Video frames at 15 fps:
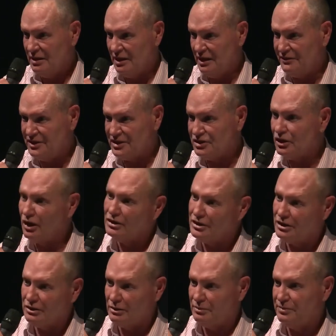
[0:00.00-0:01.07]
If you start
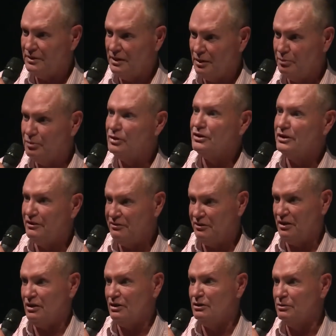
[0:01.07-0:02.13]
it up, it'll blow you
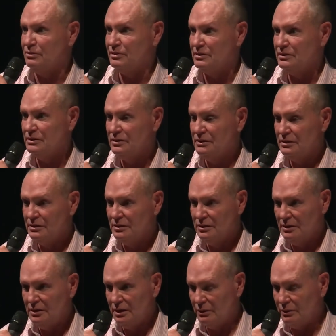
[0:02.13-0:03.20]
fucking up.
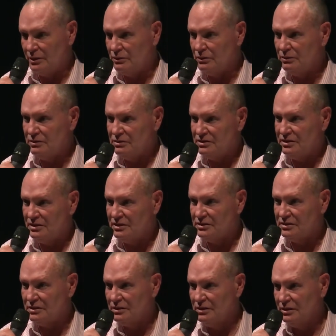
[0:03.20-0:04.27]
I went, oh,
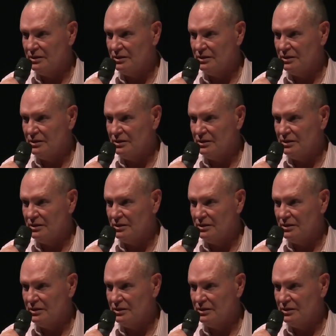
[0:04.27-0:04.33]
cheers.